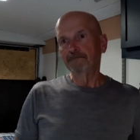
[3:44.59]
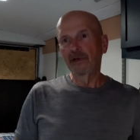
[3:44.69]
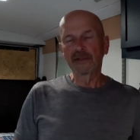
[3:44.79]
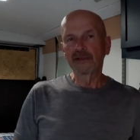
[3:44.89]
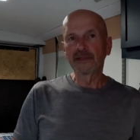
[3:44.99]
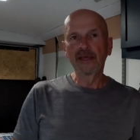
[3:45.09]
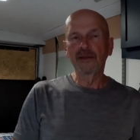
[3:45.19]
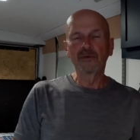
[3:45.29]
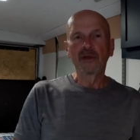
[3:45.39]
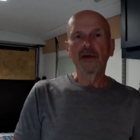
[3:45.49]
uh,
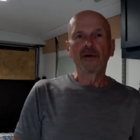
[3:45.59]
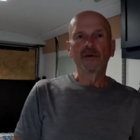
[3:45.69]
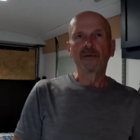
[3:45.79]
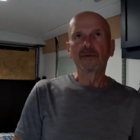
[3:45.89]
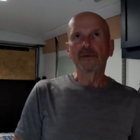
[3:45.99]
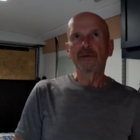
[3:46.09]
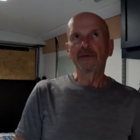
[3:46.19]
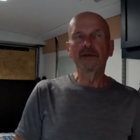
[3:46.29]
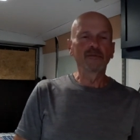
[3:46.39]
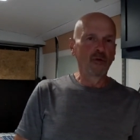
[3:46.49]
again,
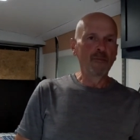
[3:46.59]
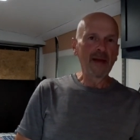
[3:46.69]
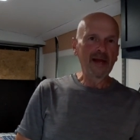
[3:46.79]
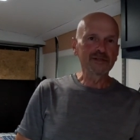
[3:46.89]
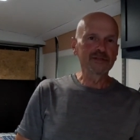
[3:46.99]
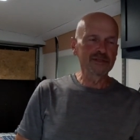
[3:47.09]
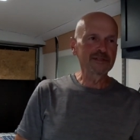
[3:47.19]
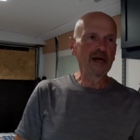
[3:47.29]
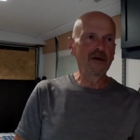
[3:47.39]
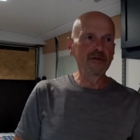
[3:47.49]
it will match the
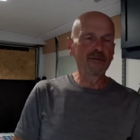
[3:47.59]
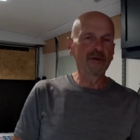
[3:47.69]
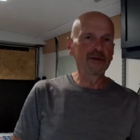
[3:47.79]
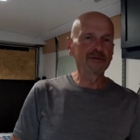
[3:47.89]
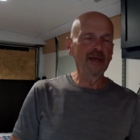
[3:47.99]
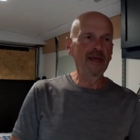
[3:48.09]
style you want